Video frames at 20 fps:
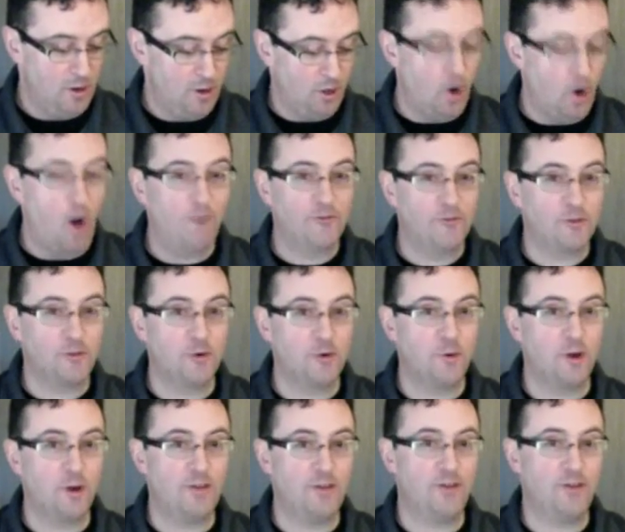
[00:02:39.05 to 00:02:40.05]
comfortable
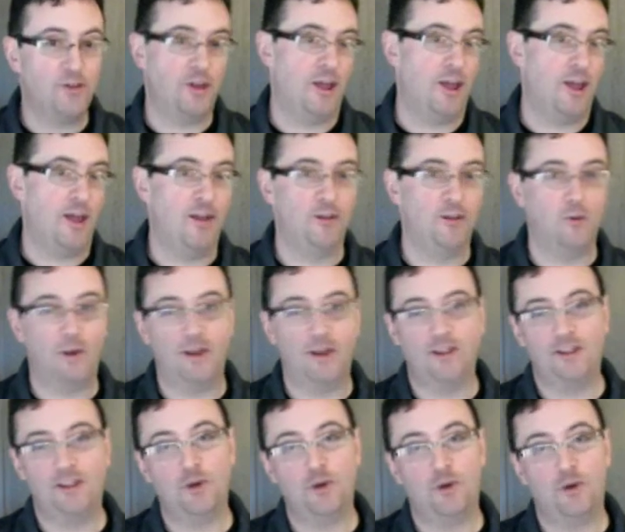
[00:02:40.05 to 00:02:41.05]
with and the way
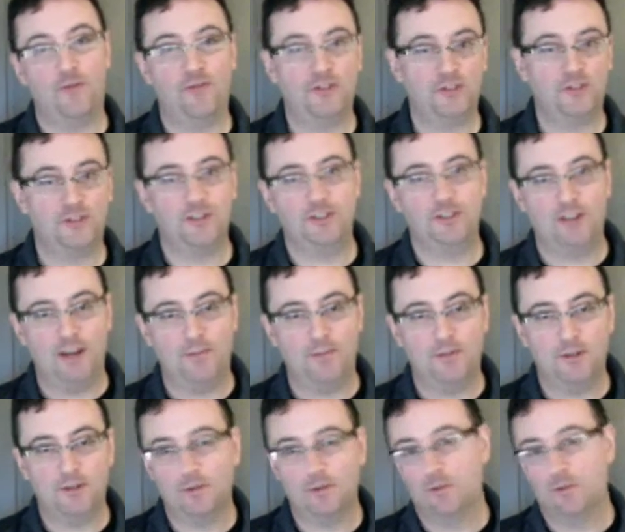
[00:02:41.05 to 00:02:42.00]
that you are physically shaped,